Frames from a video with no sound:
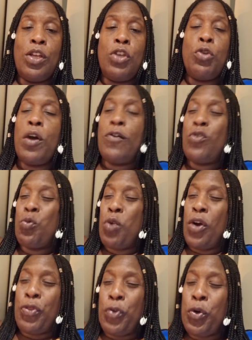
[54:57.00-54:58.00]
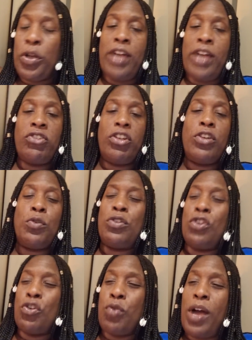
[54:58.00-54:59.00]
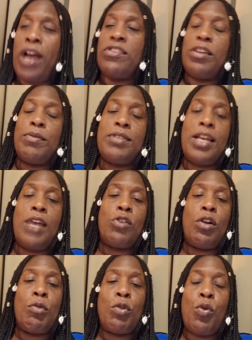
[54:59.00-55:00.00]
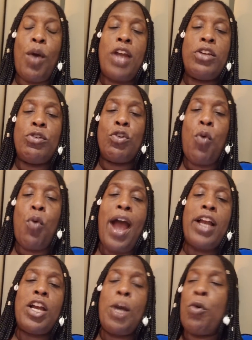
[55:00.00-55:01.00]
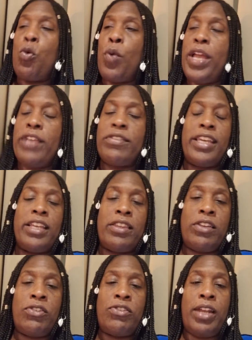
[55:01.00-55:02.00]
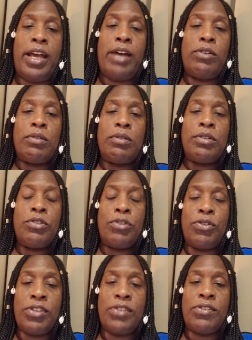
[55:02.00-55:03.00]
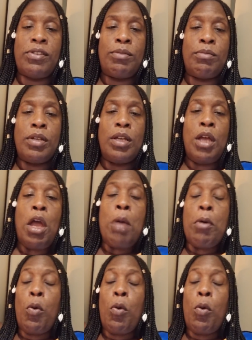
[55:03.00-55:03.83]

You're going to have to work through that shit. You're going to have to cry. Sometimes it's going to require you to cry a couple of weeks to get this shit out your system. But